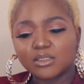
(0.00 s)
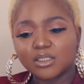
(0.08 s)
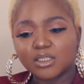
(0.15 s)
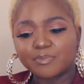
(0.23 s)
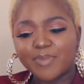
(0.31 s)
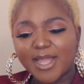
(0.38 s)

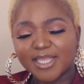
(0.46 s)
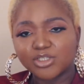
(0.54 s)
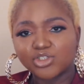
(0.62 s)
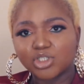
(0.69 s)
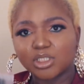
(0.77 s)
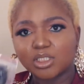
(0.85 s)
the
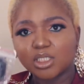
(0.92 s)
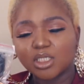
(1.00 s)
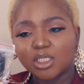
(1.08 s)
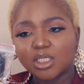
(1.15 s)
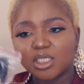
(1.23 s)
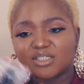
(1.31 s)
packaging
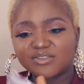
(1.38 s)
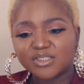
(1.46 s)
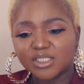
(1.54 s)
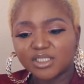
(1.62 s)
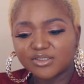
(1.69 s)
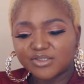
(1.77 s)
is
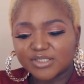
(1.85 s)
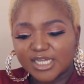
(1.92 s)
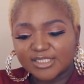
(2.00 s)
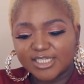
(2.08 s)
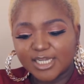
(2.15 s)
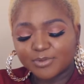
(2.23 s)
this
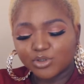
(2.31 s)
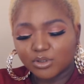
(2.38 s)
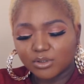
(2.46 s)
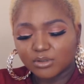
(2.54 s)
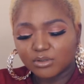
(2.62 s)
adapter,